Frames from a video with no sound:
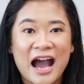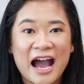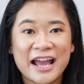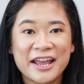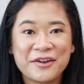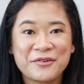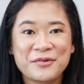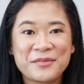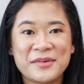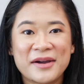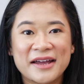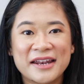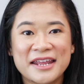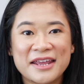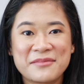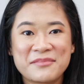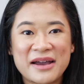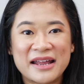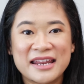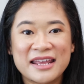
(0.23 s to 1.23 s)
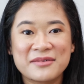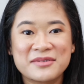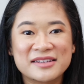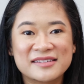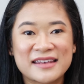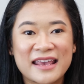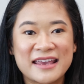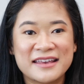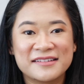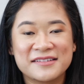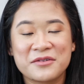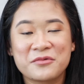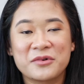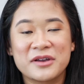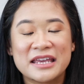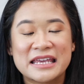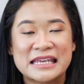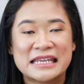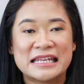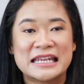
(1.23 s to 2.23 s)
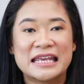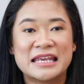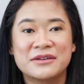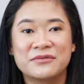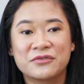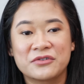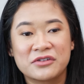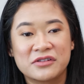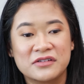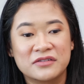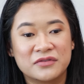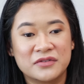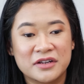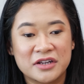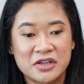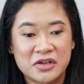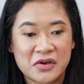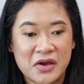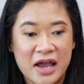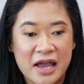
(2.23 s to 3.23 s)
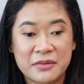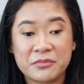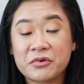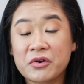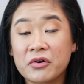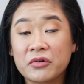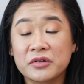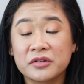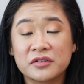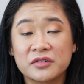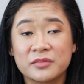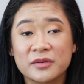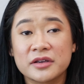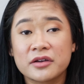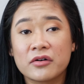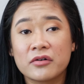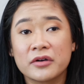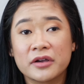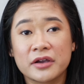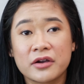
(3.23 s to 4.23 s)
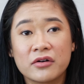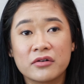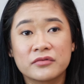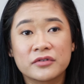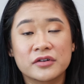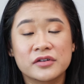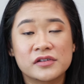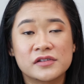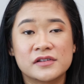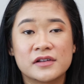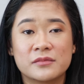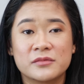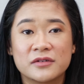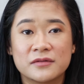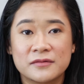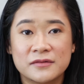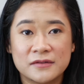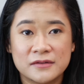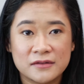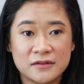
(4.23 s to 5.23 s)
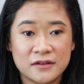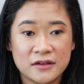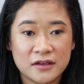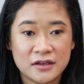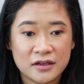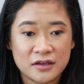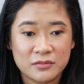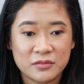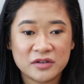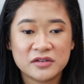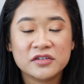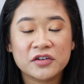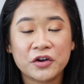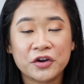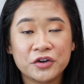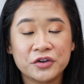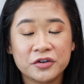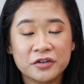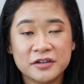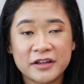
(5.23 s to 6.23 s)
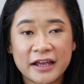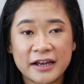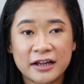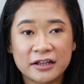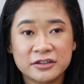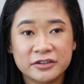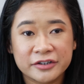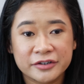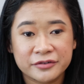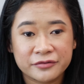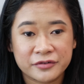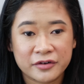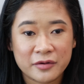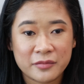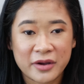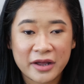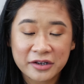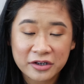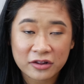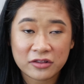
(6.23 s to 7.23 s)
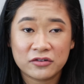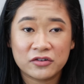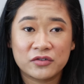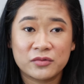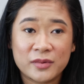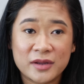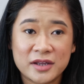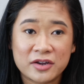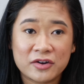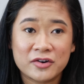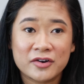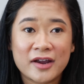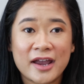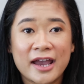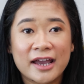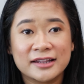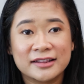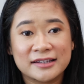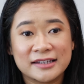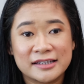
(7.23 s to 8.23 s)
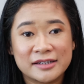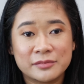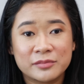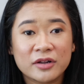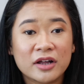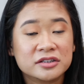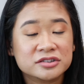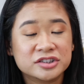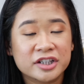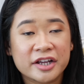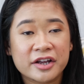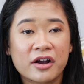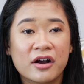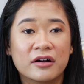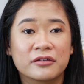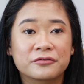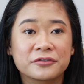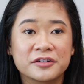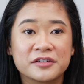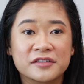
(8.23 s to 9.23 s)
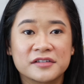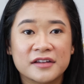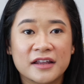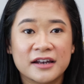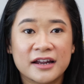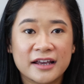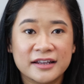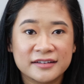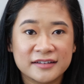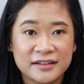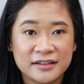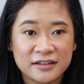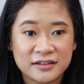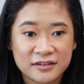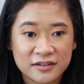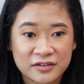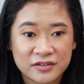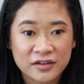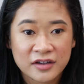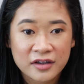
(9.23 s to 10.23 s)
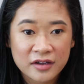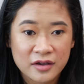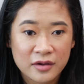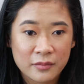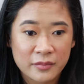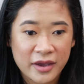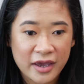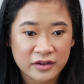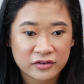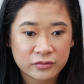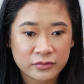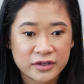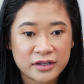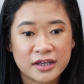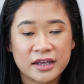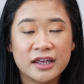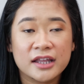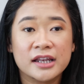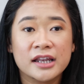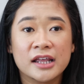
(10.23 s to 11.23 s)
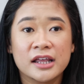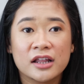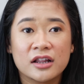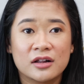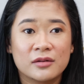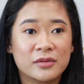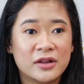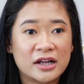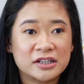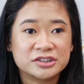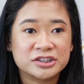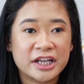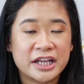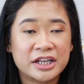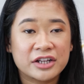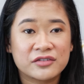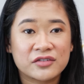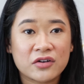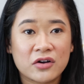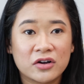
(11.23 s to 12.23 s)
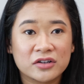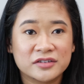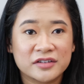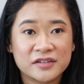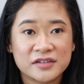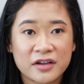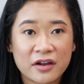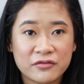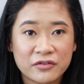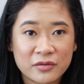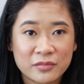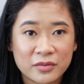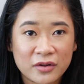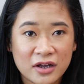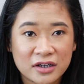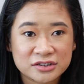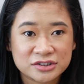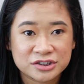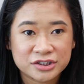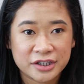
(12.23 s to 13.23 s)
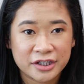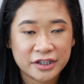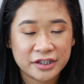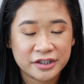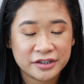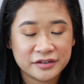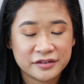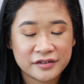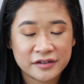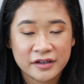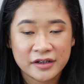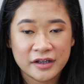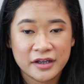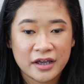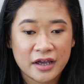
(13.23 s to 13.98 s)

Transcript: Hi everybody, my name is Kasey Win and for this video I'm going to be going over some of the material that I learned from another speaker at the blockchain conference that I attended this past weekend. The blockchain is called Discover Blockchains.